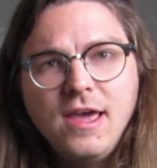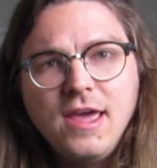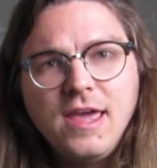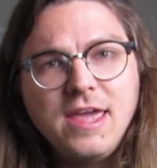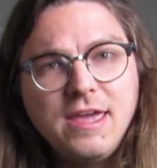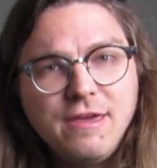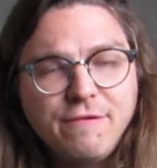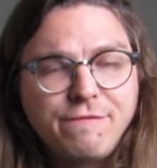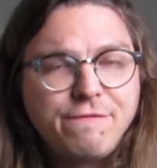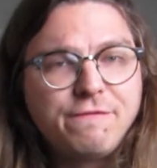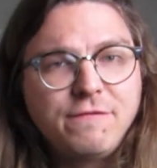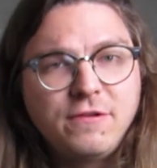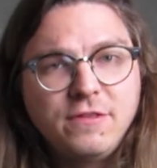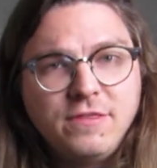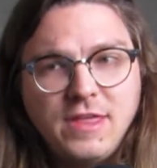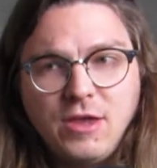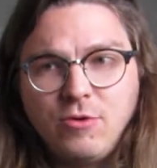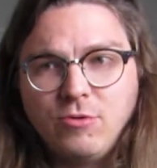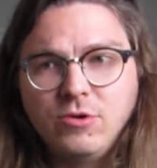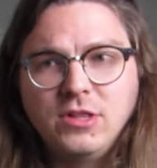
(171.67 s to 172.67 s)
If
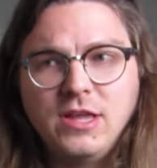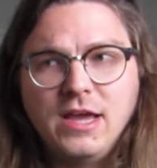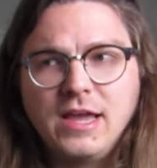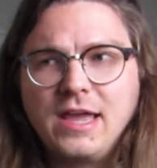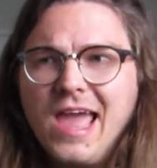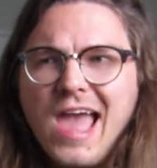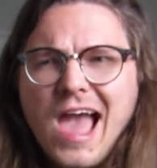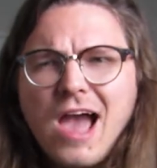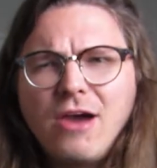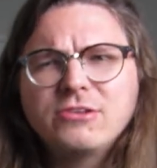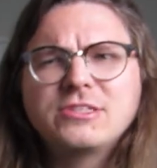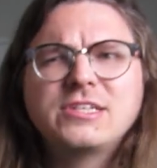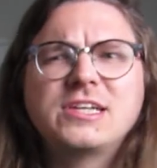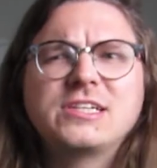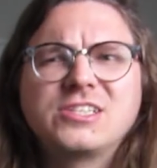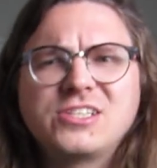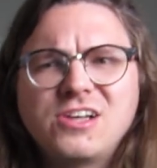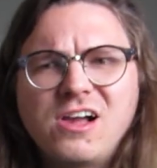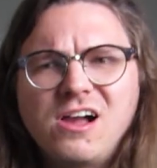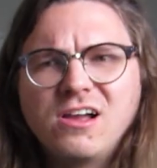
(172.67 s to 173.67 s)
they were like, how does that
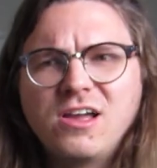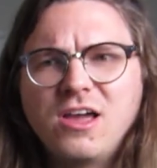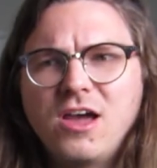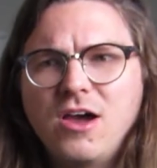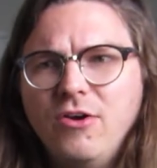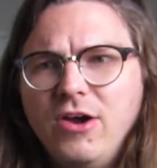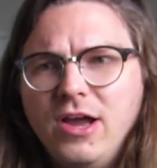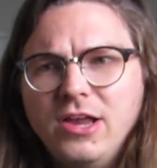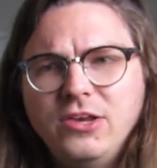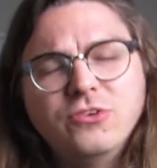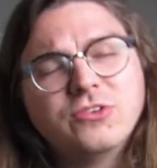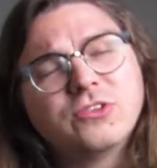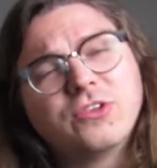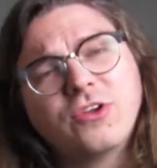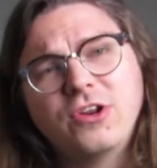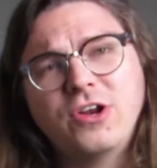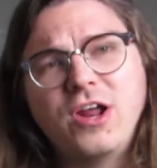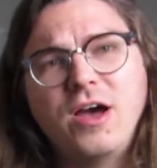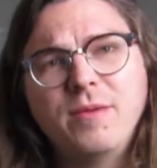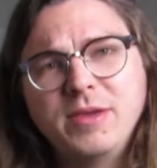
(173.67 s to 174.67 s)
song go? And you
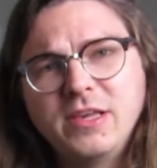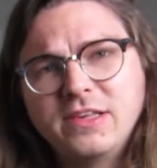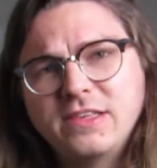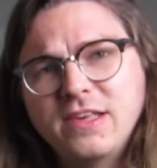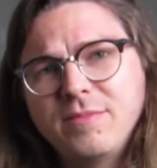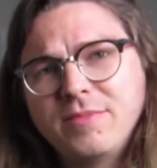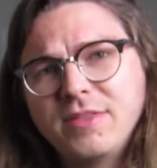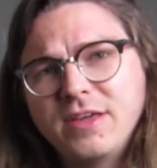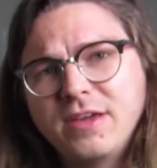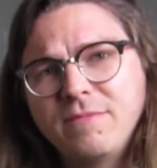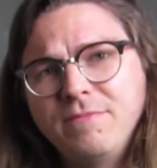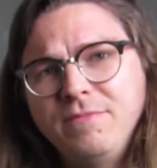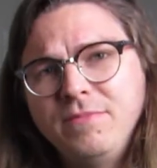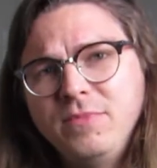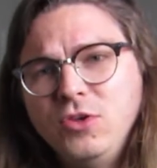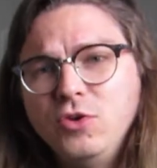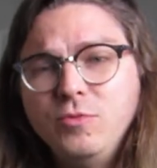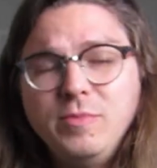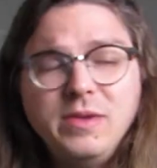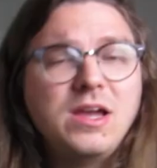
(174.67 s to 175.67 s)
started humming something,
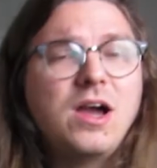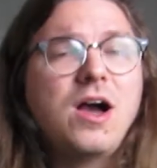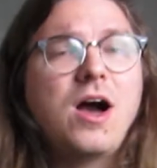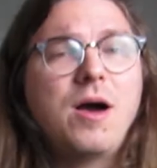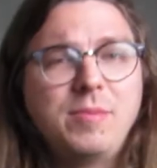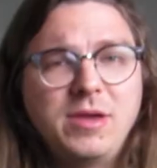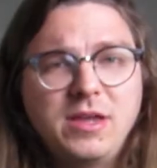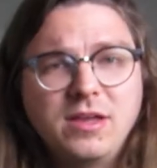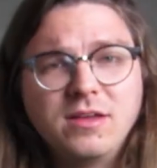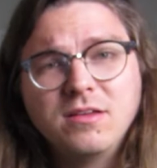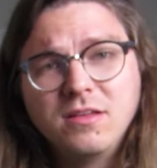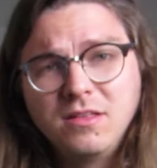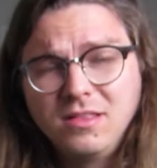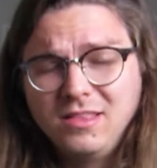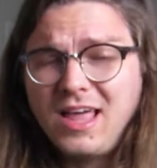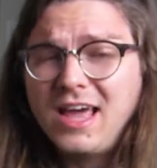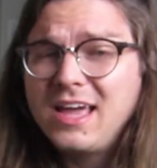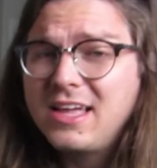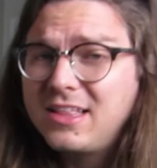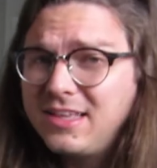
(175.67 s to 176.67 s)
you'd be humming
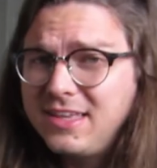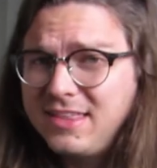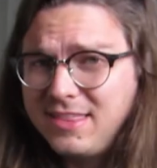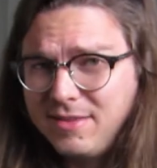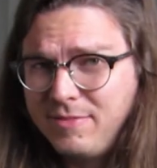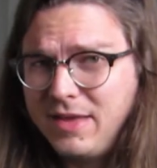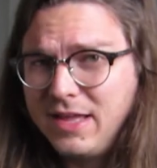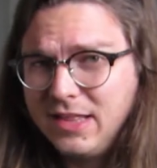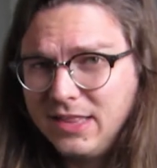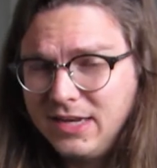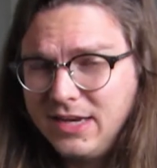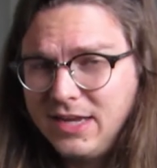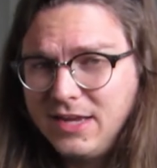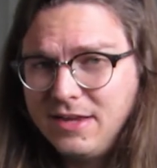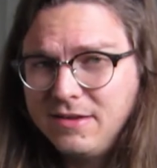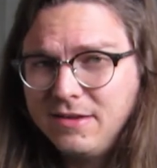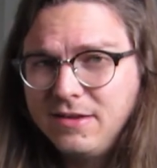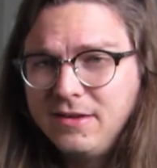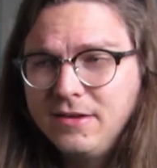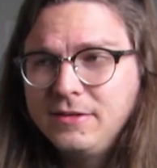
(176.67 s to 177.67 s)
likely the melody.
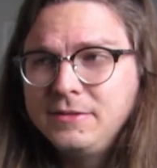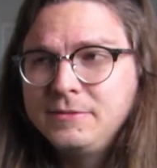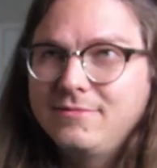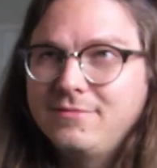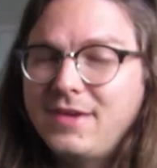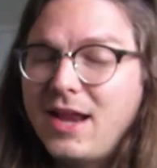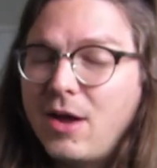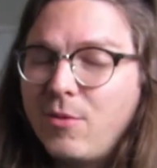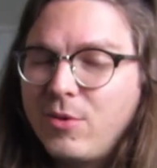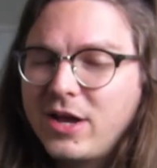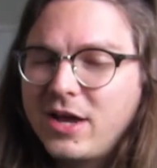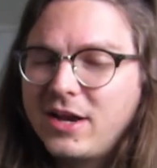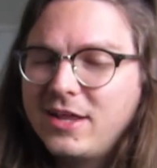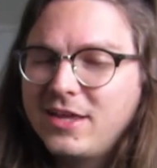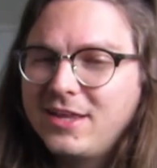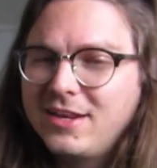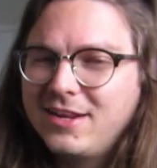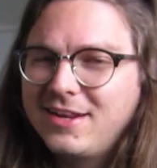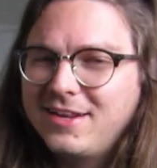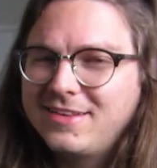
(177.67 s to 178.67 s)
Now we got to
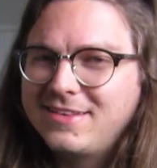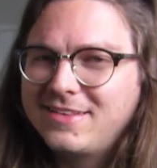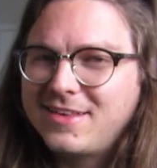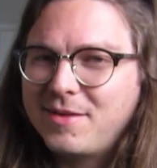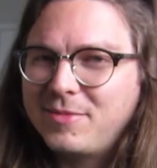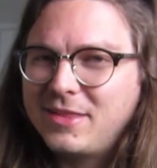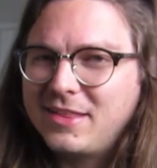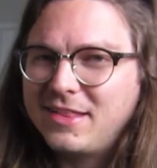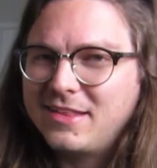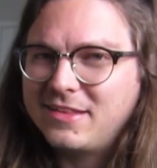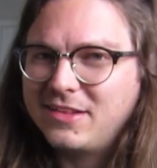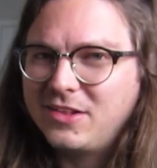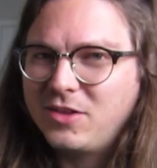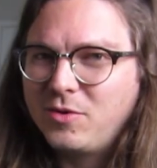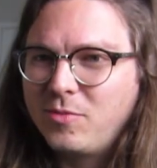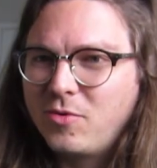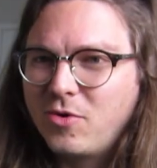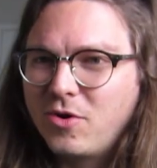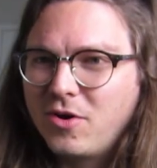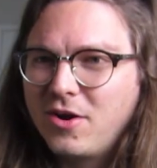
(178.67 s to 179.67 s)
get into something that's a little
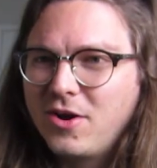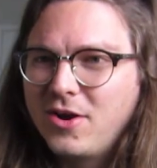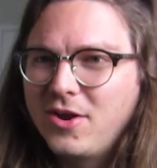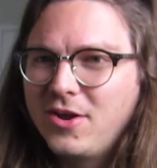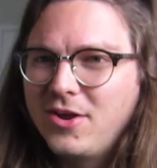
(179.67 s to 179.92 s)
more